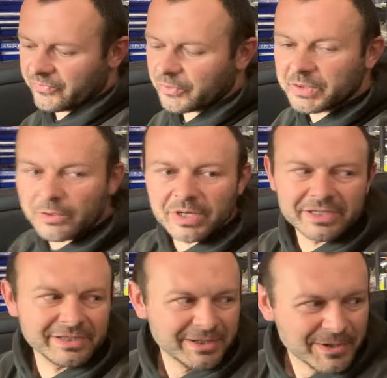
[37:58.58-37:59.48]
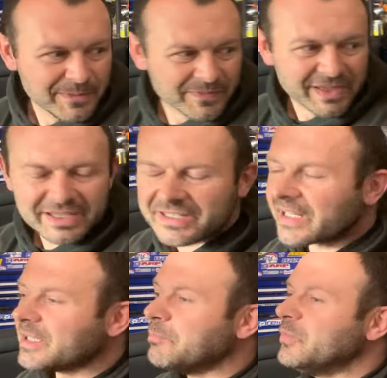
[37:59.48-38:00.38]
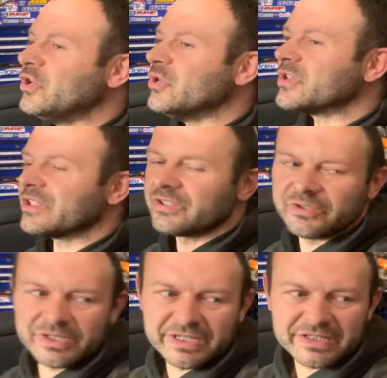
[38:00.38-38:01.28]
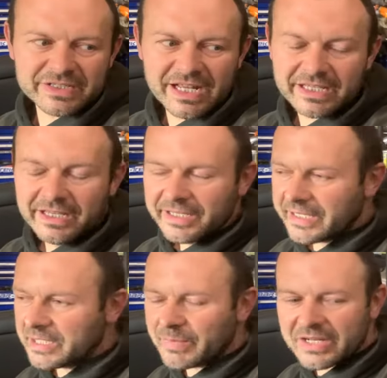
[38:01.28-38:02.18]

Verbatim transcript: exactly. It's like the music to your ears. It's like can you